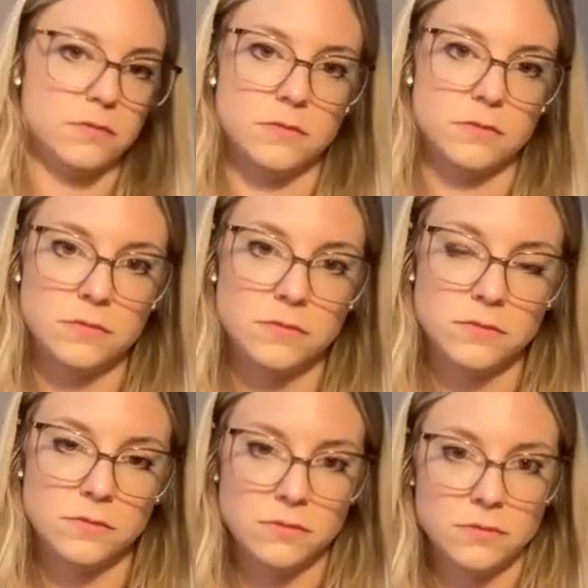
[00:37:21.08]

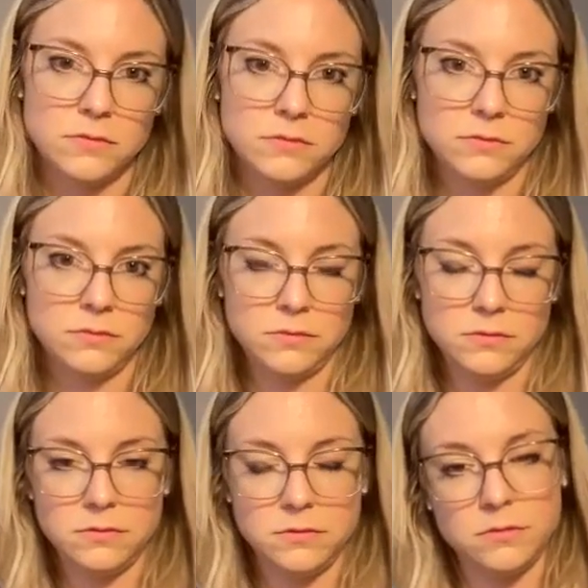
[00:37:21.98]

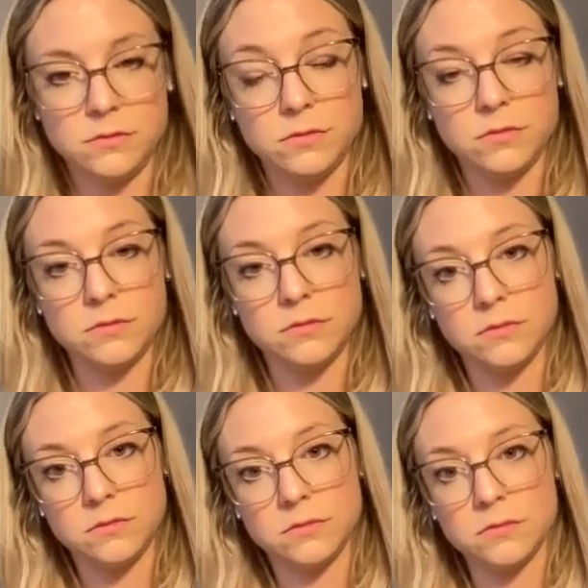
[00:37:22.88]

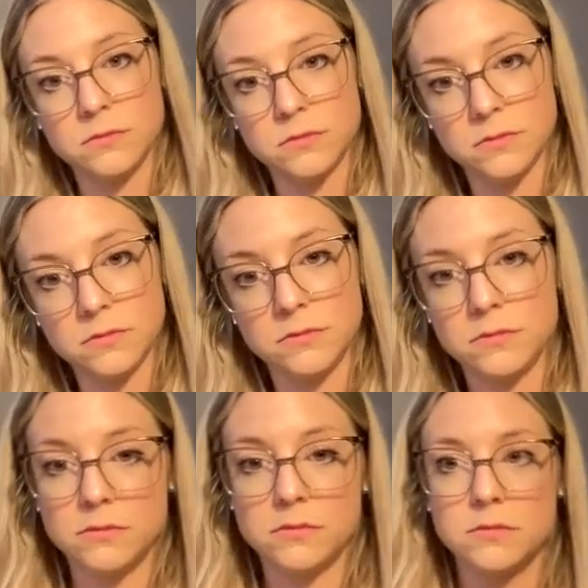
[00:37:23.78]

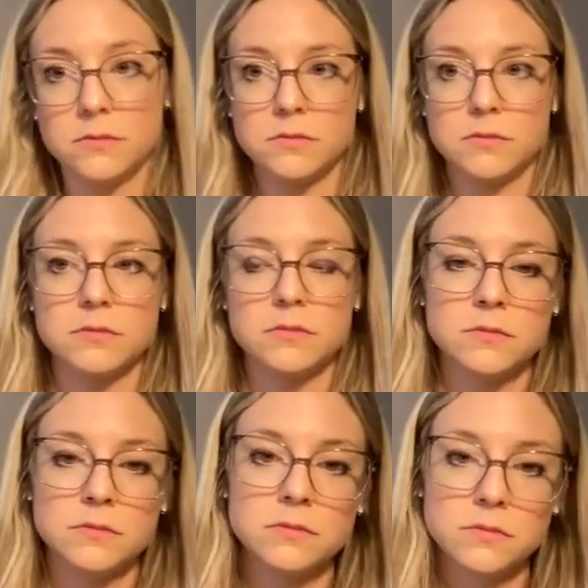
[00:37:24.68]

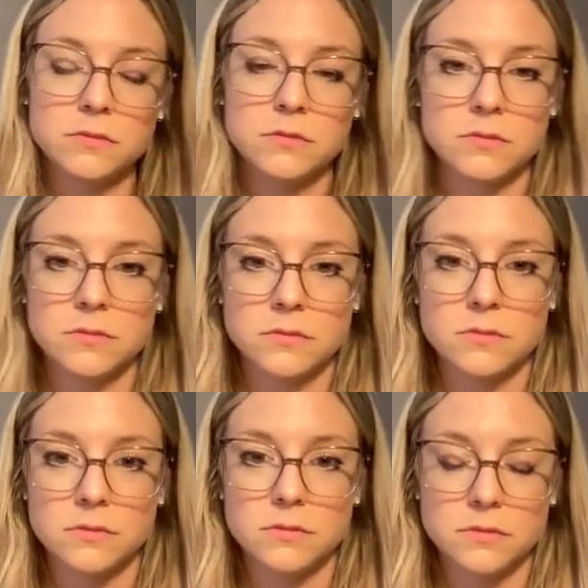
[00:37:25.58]

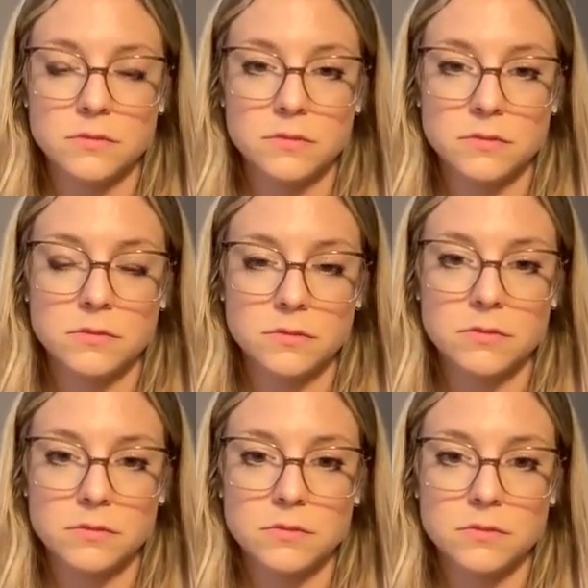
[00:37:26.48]

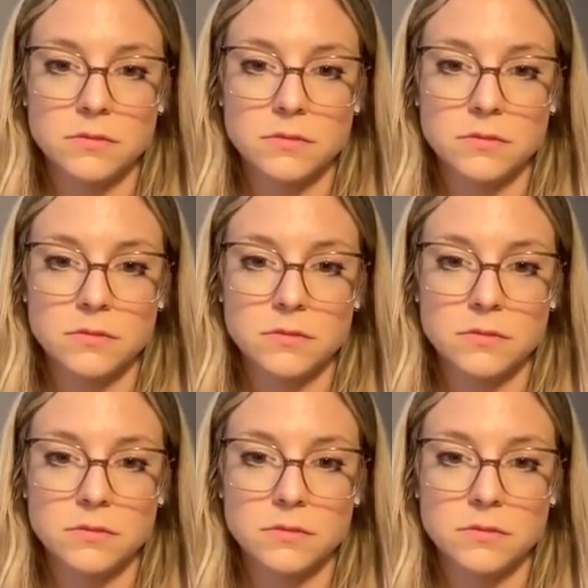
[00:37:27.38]
The person shown says nothing.